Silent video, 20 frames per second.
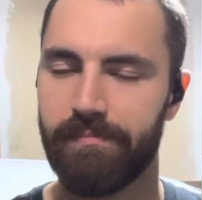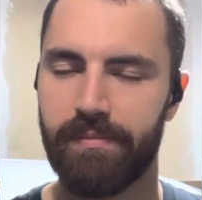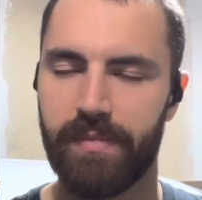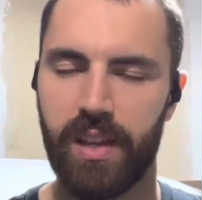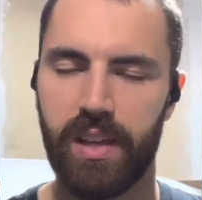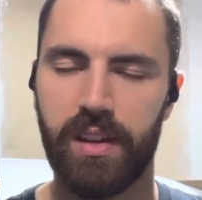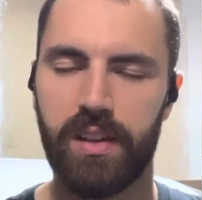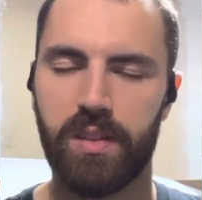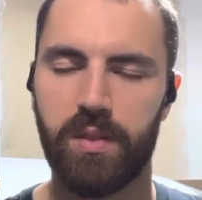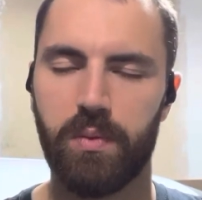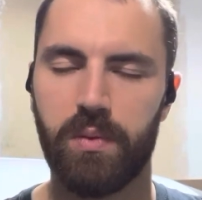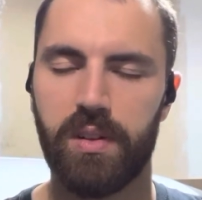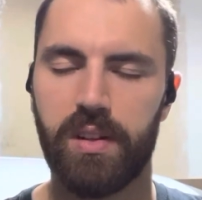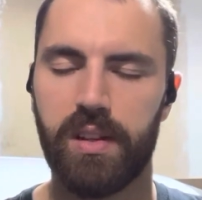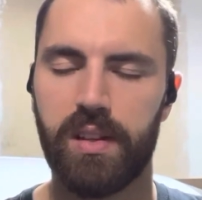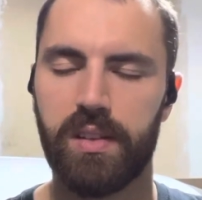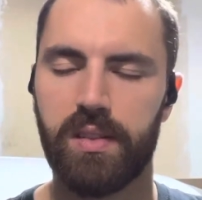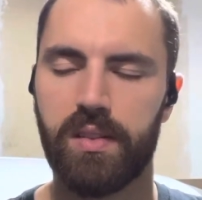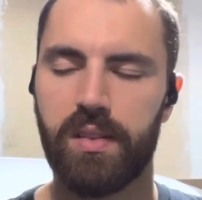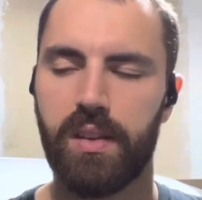it is what it
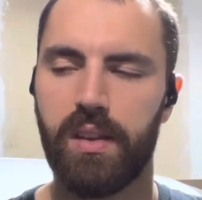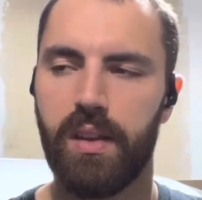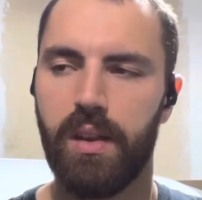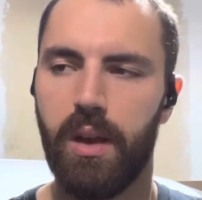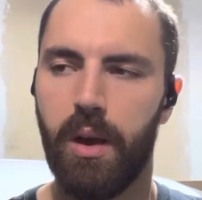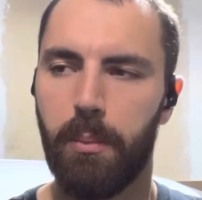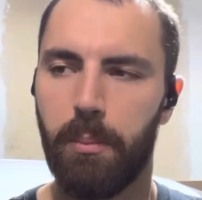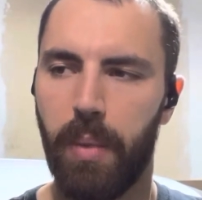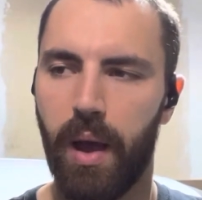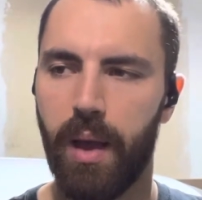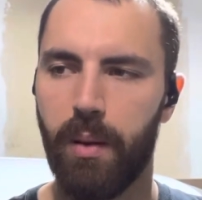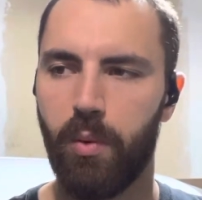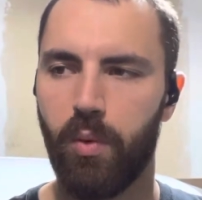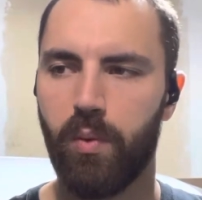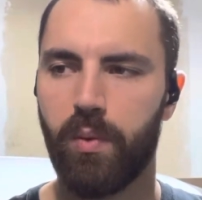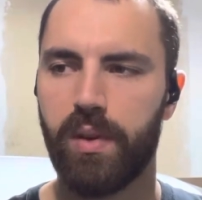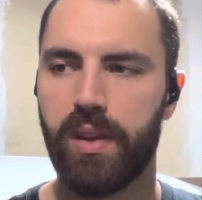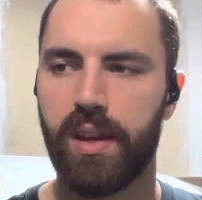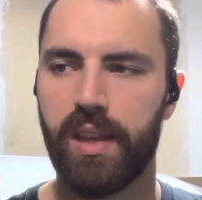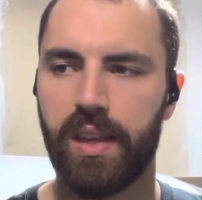is. Bible
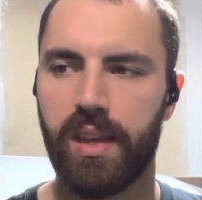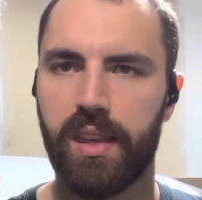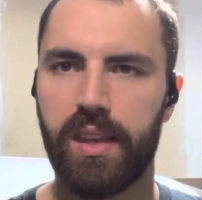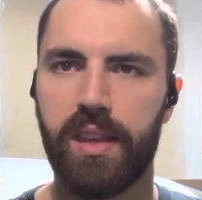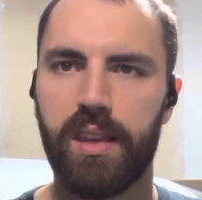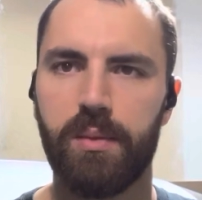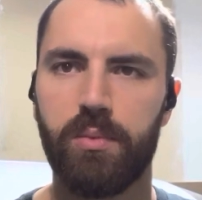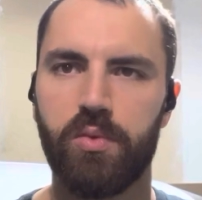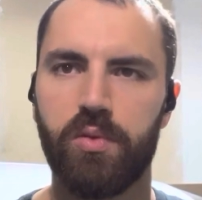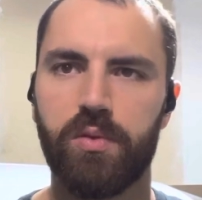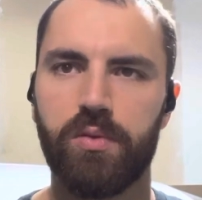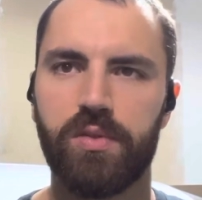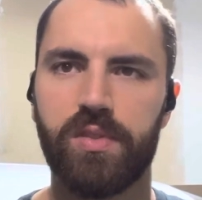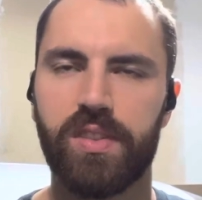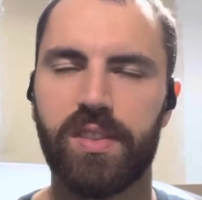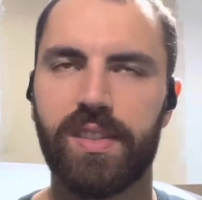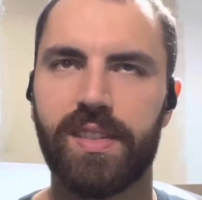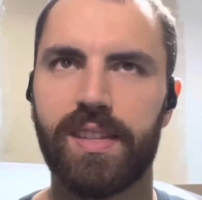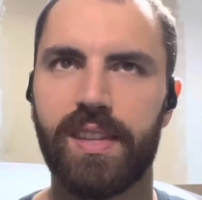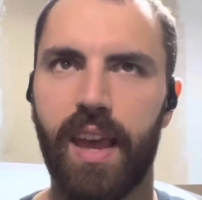reading, Hebrews
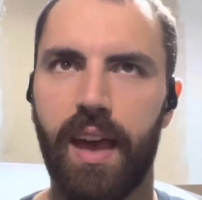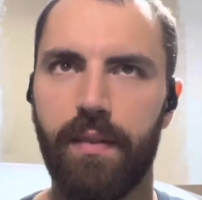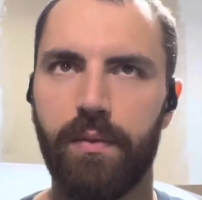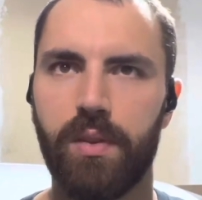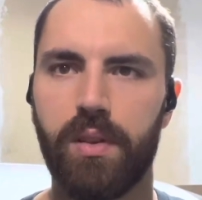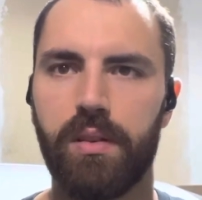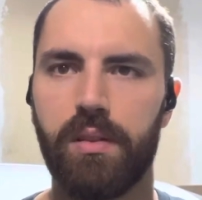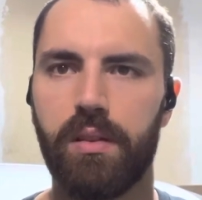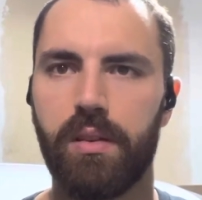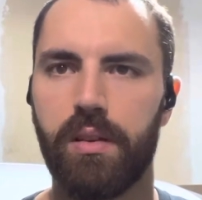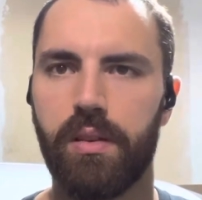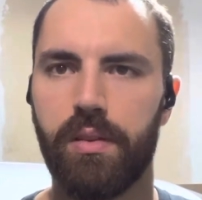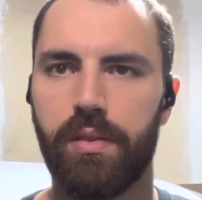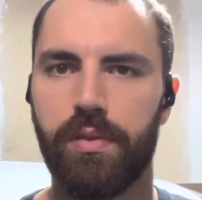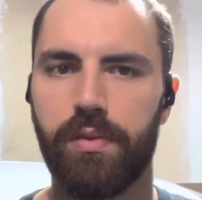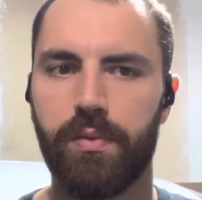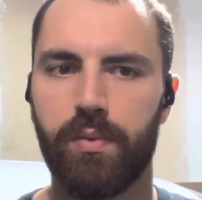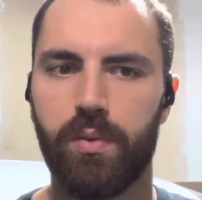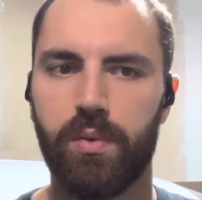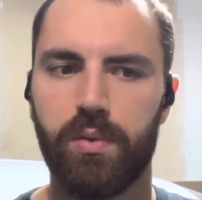7
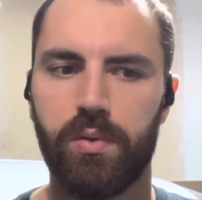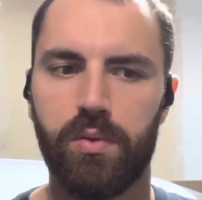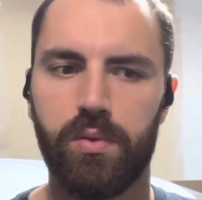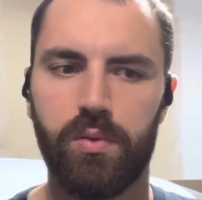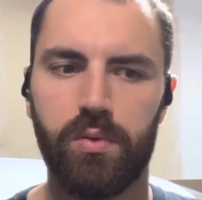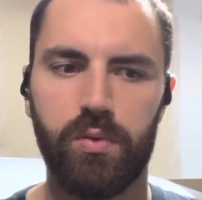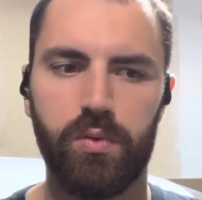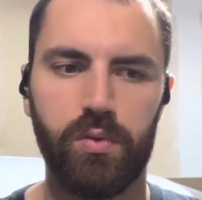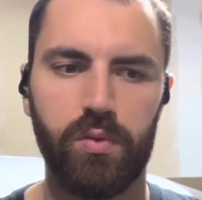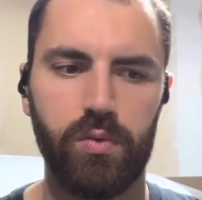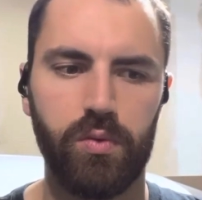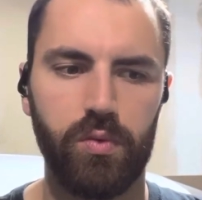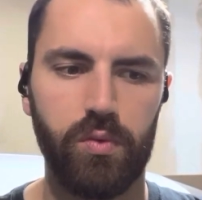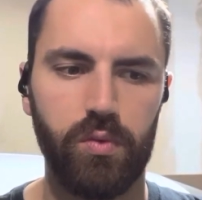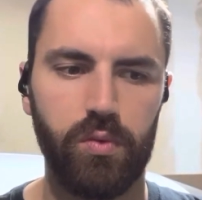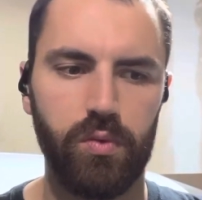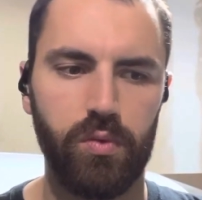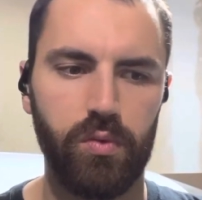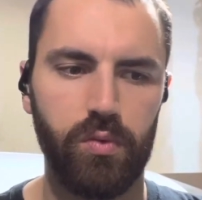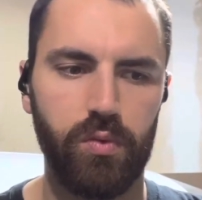
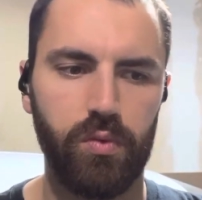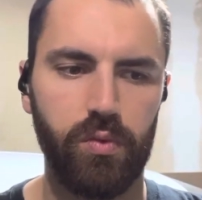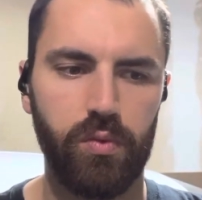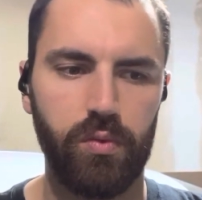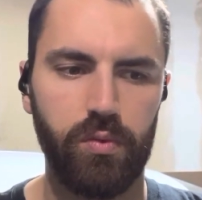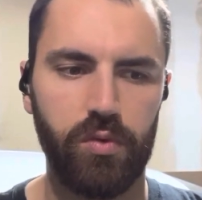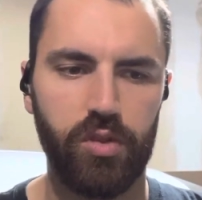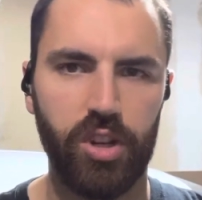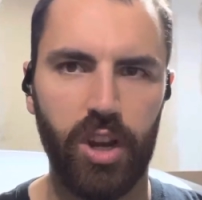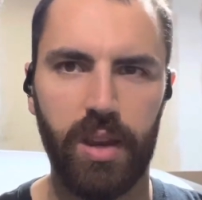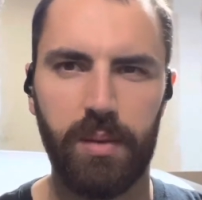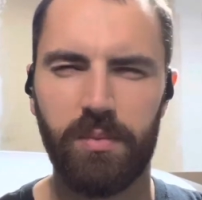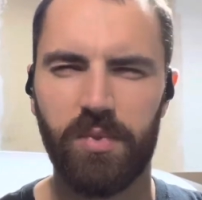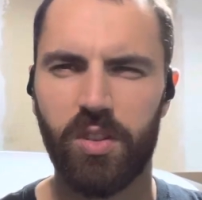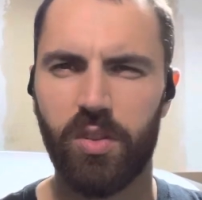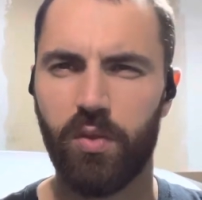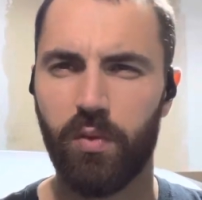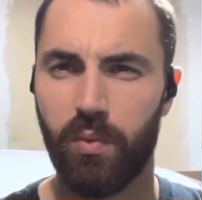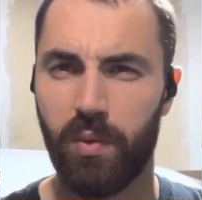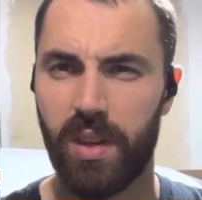through James
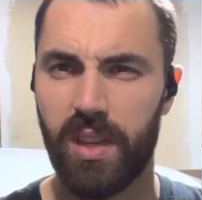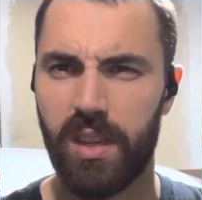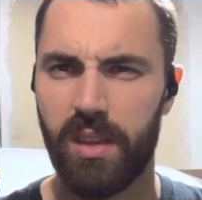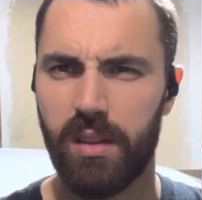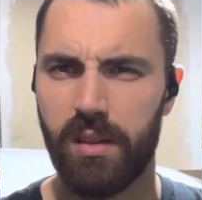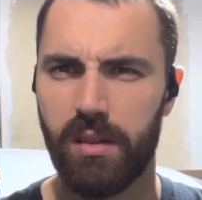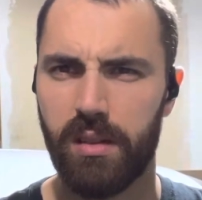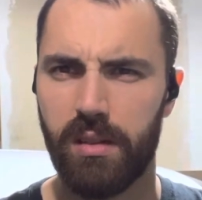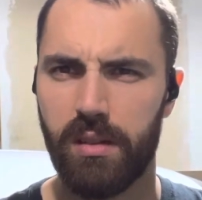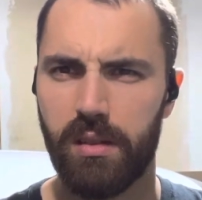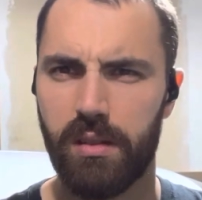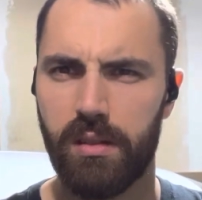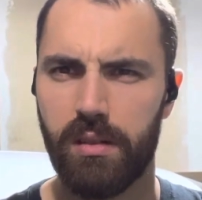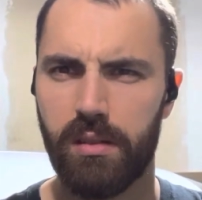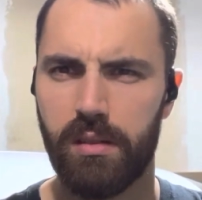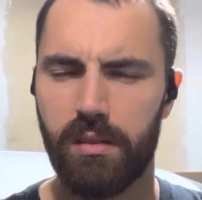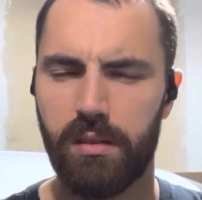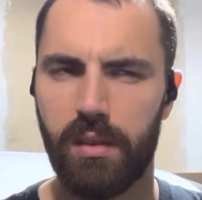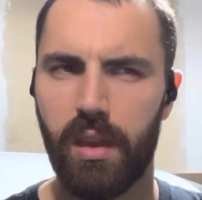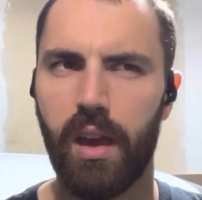3.
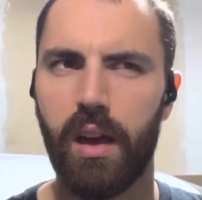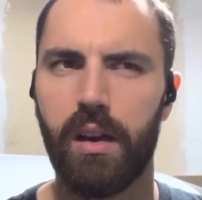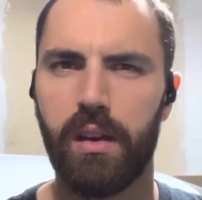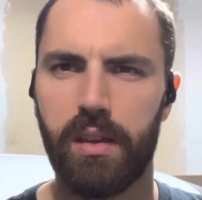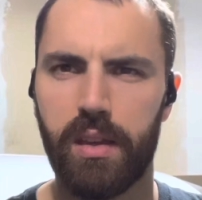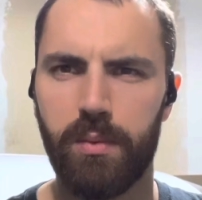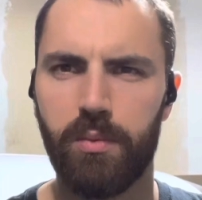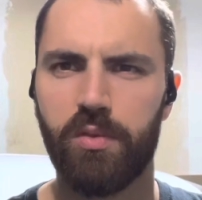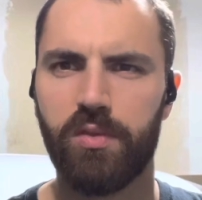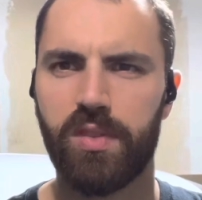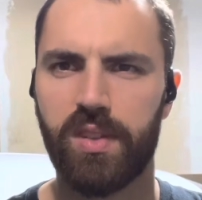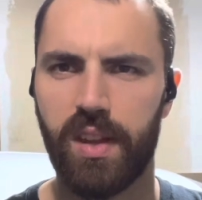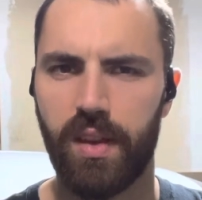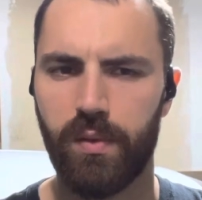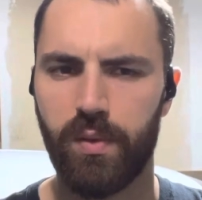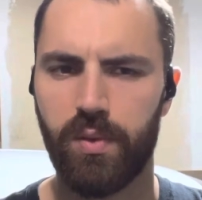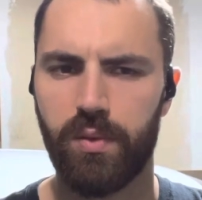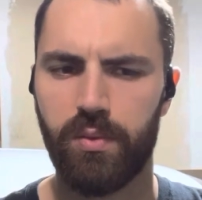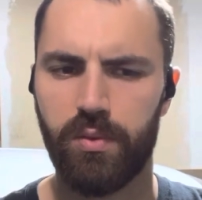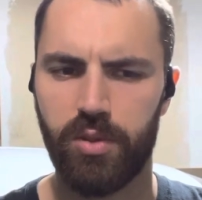Yeah, Hebrews
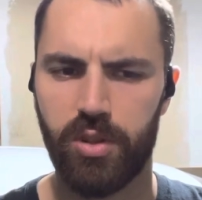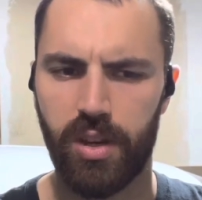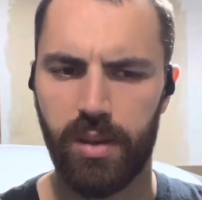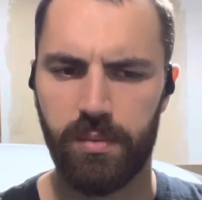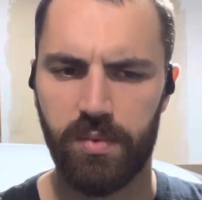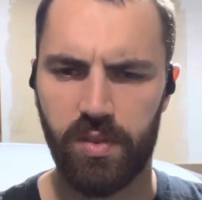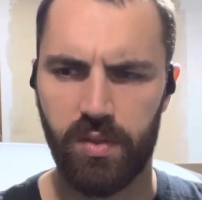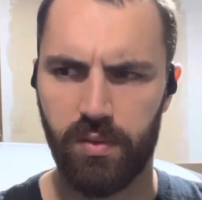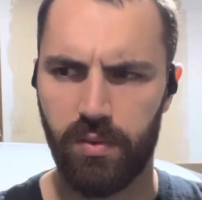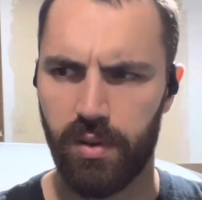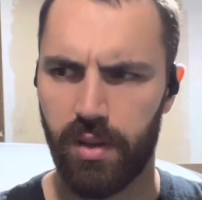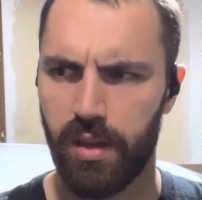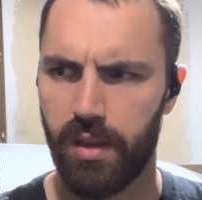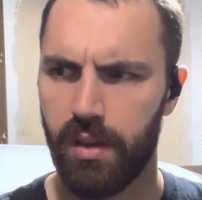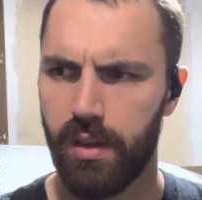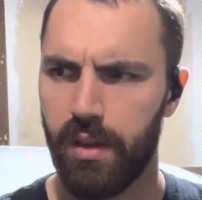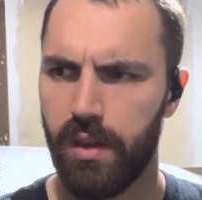7 through James 3.